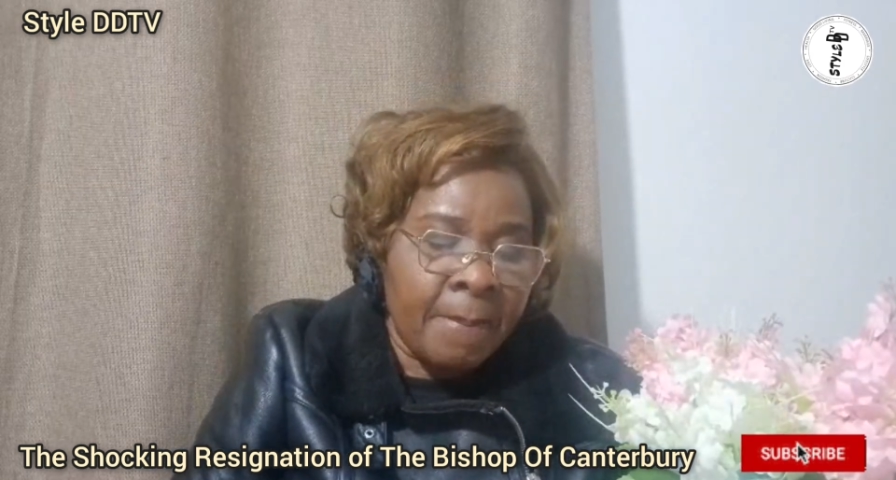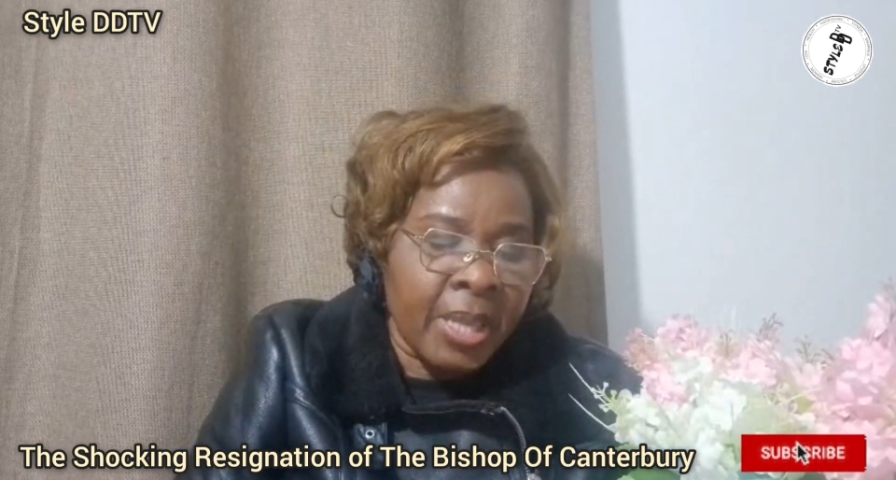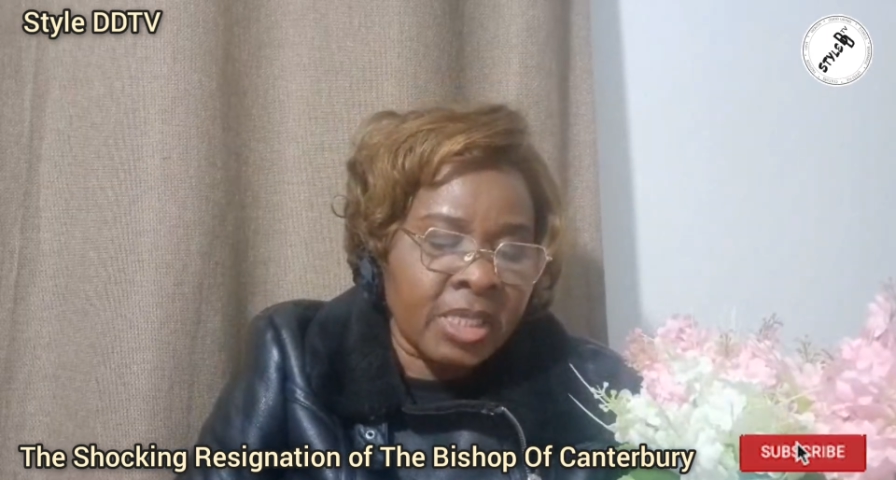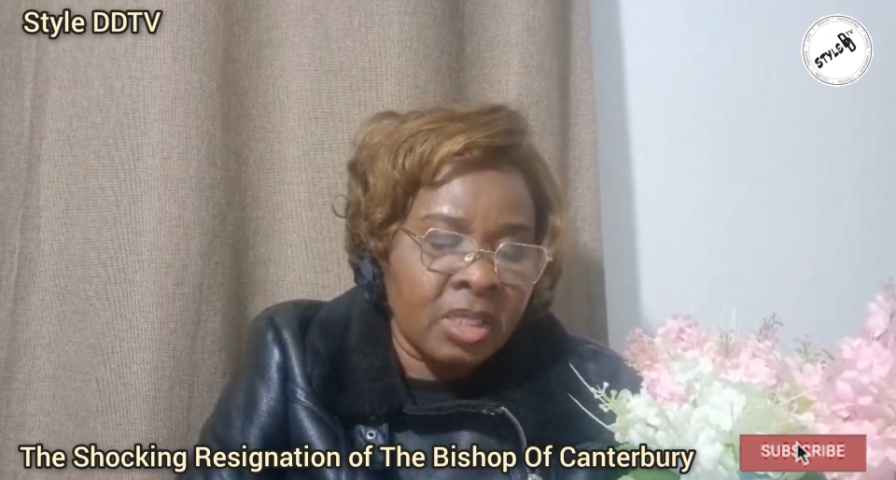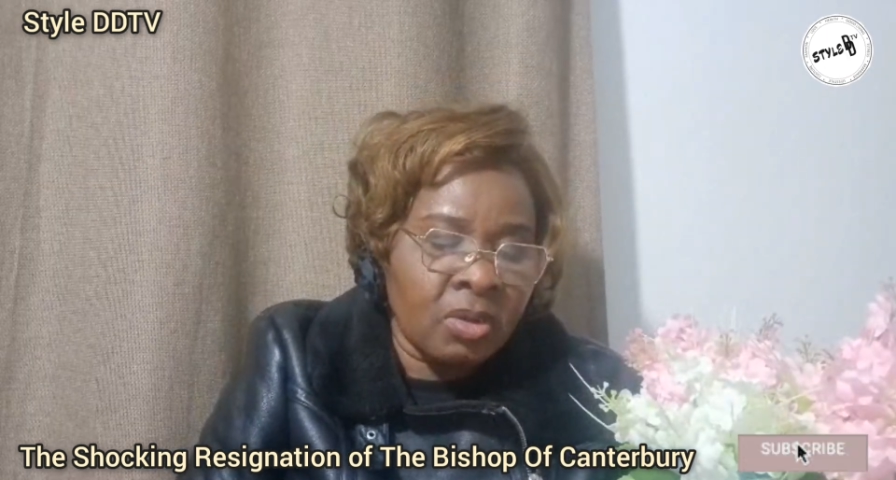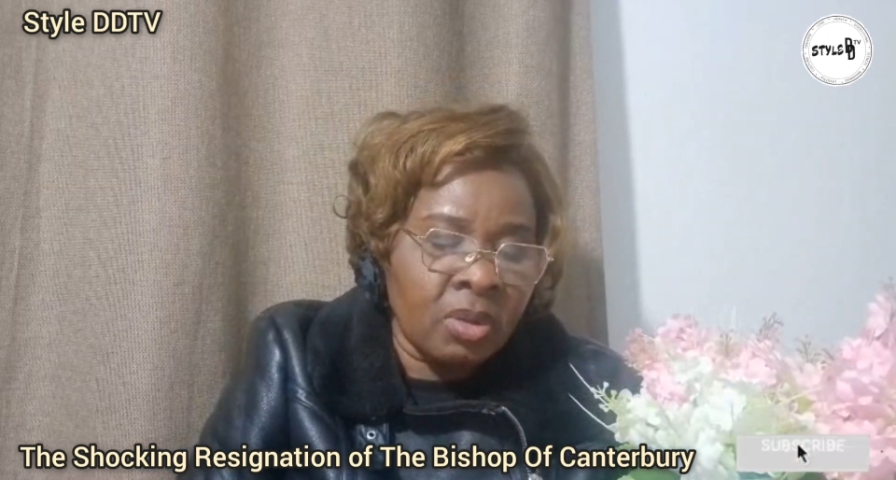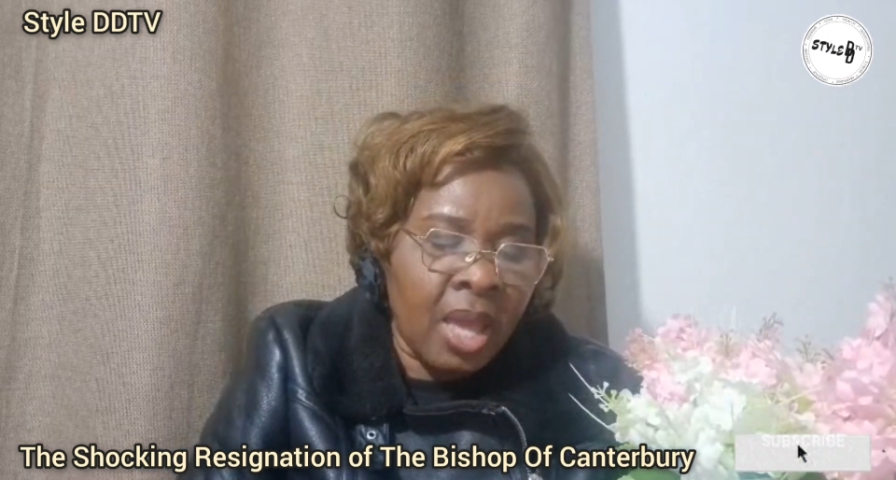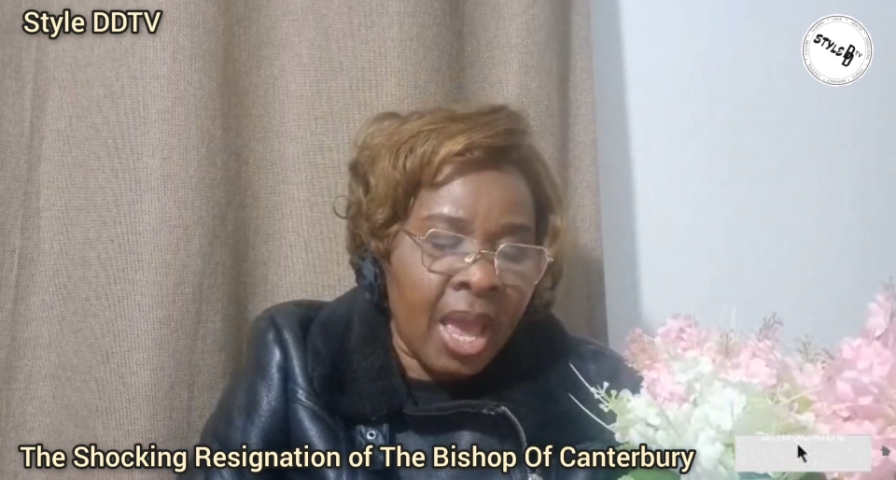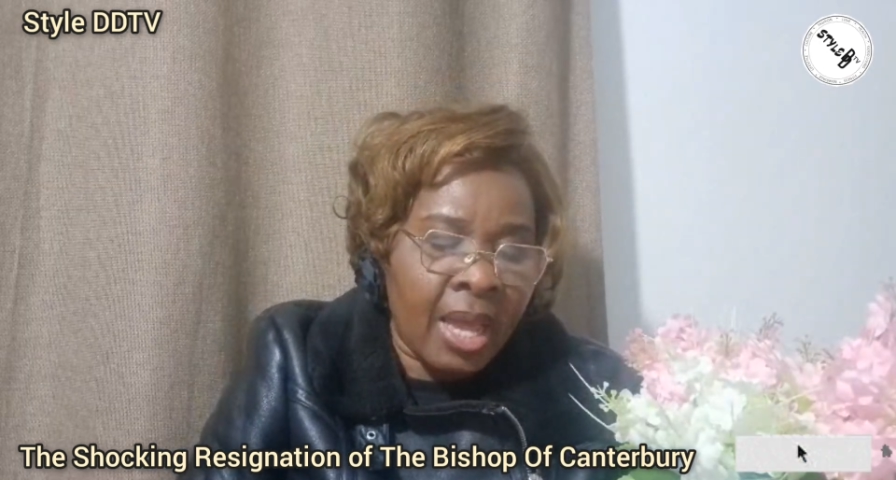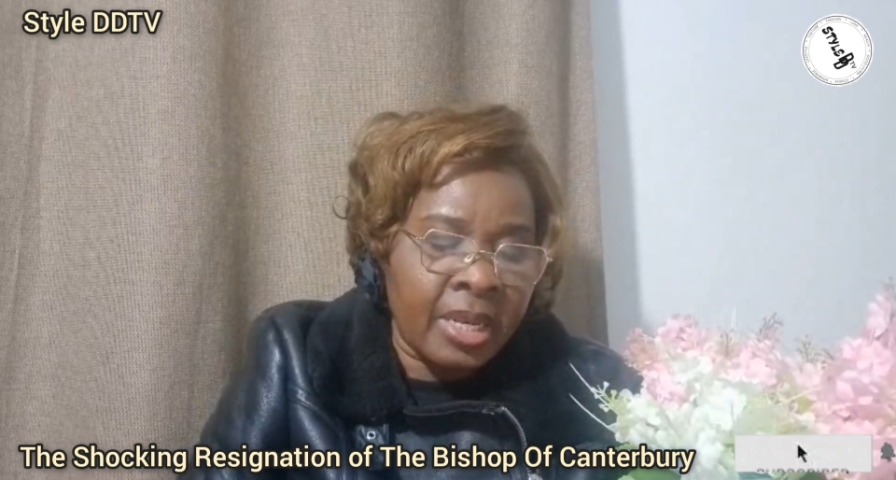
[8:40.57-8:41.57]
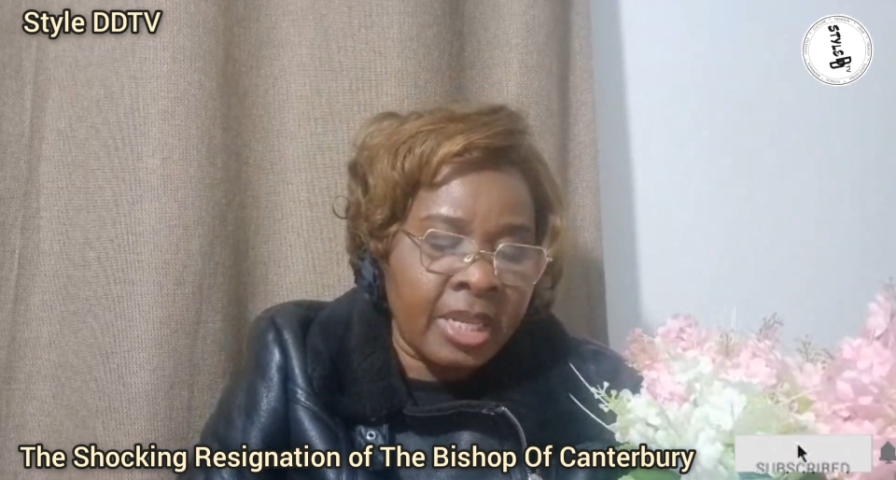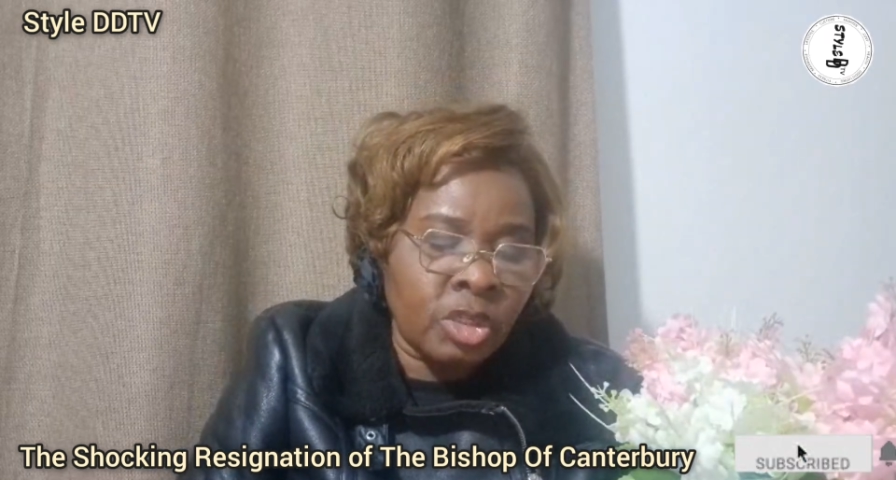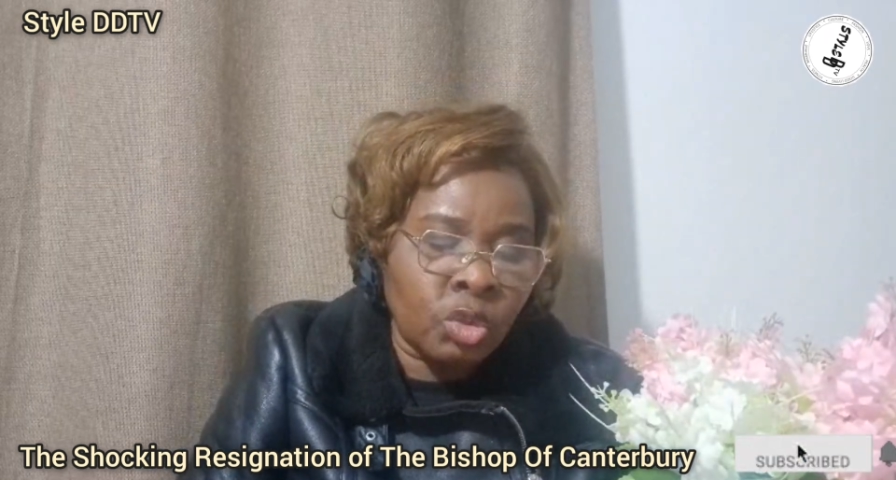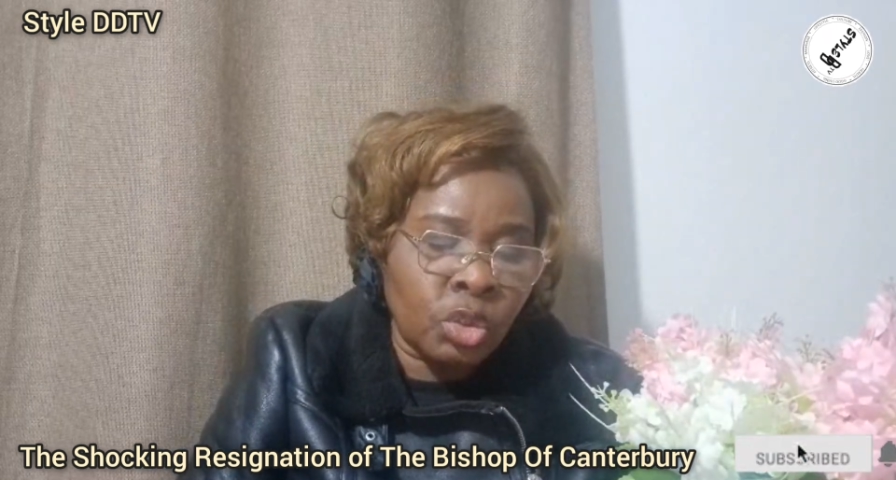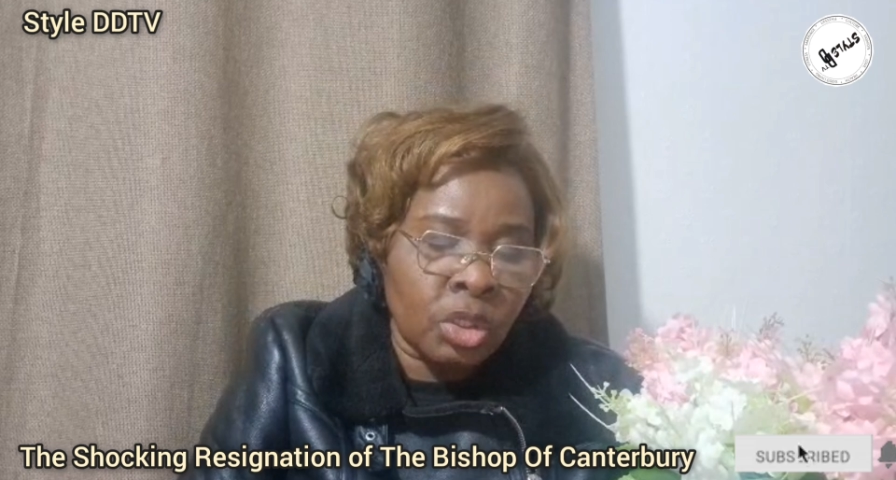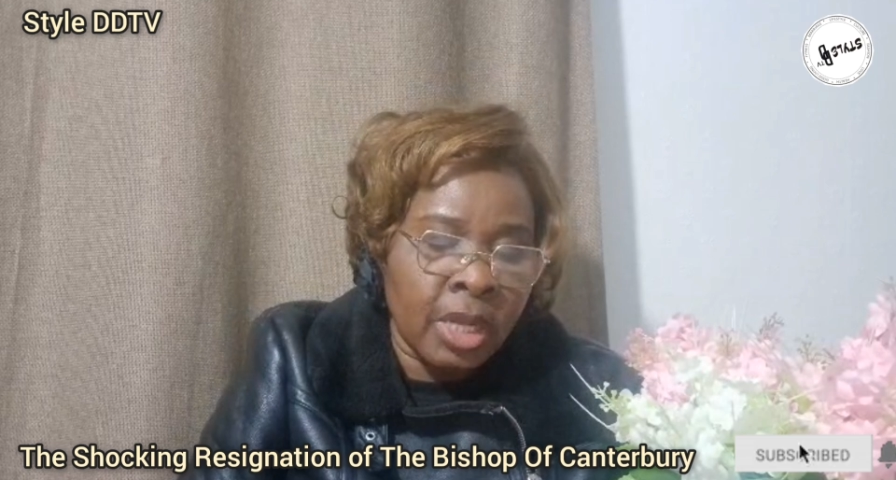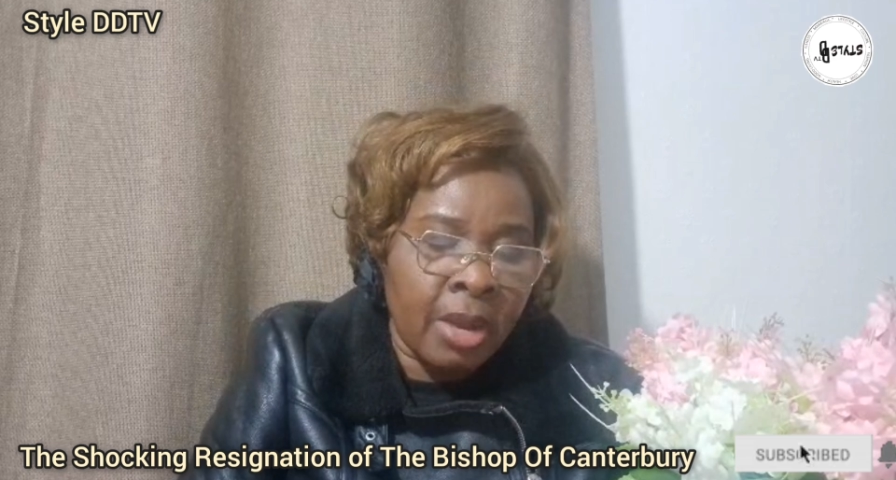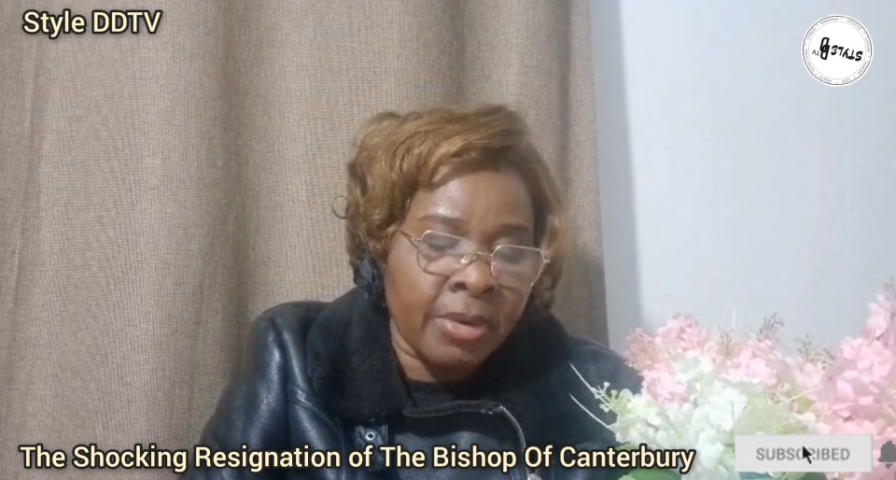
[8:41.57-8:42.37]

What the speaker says: personal and institutional